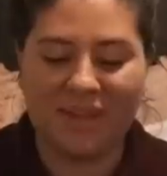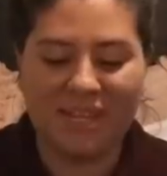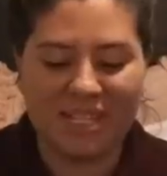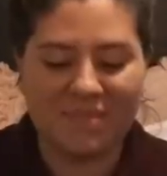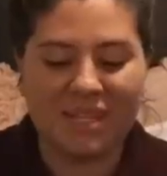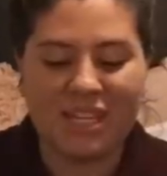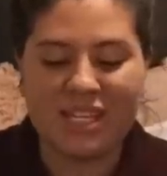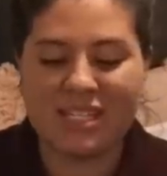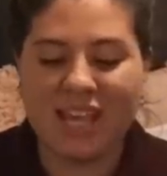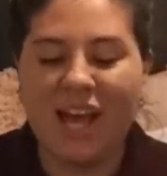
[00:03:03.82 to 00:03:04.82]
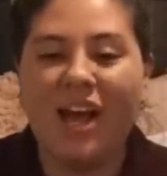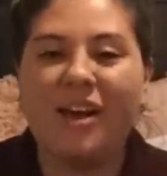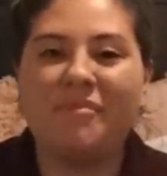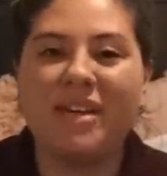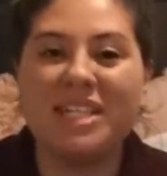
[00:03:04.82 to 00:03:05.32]
my husband is.
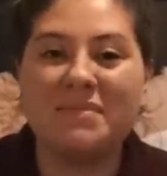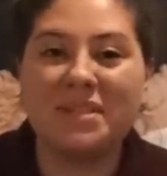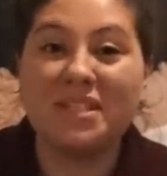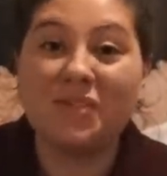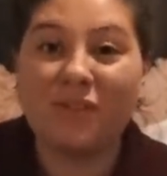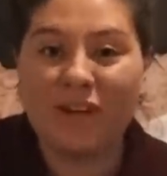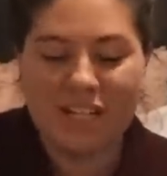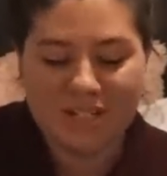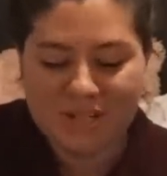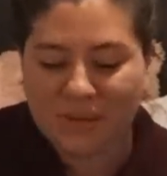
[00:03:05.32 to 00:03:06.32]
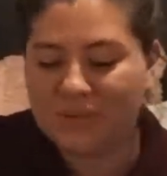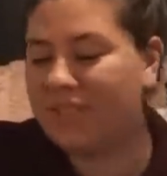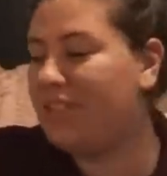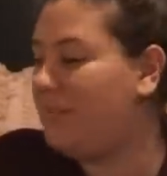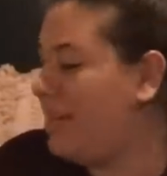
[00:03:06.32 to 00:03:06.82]
My husband is four years
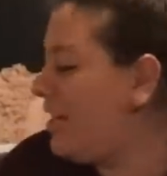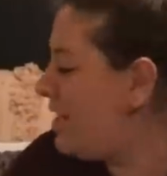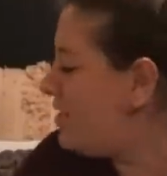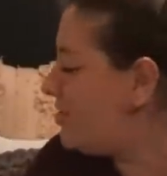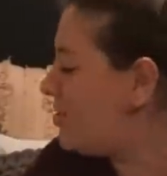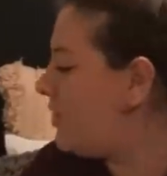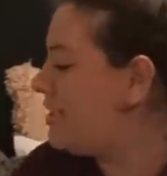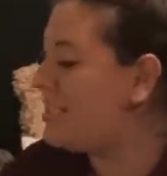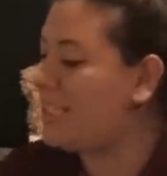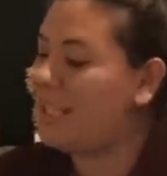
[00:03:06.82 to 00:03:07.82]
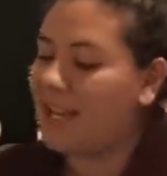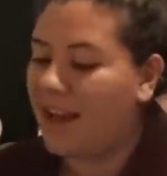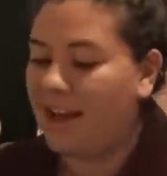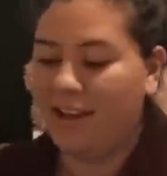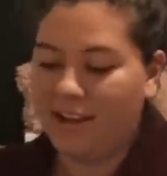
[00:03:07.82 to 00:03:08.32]
older than me. He's
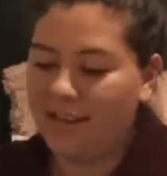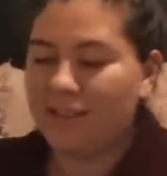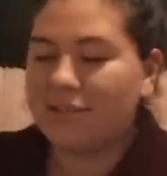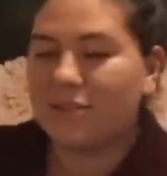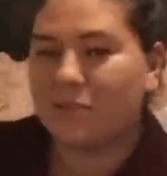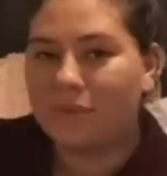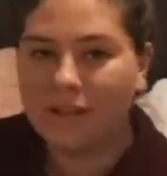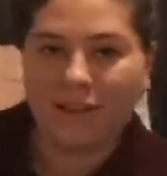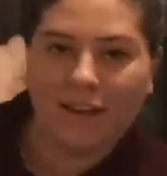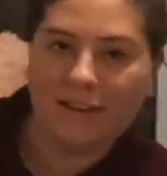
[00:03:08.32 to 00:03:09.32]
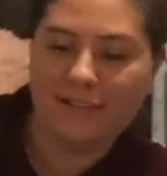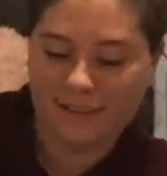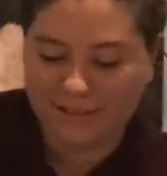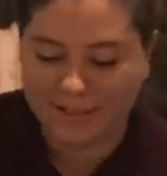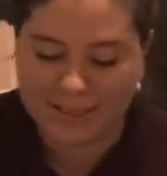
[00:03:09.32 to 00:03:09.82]
29 still pretty young.
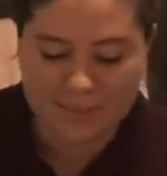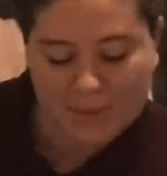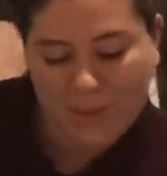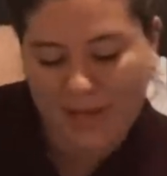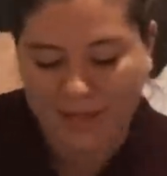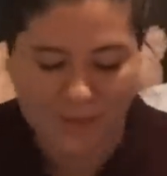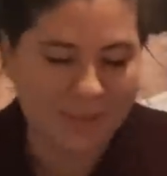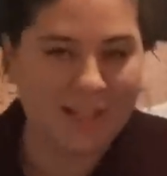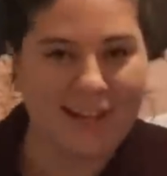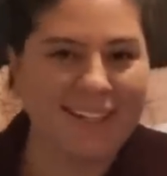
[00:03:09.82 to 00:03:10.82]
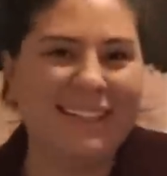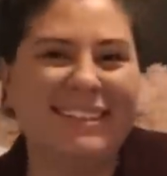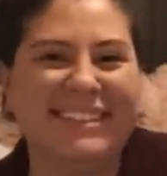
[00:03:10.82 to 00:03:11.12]
Got some swag going on.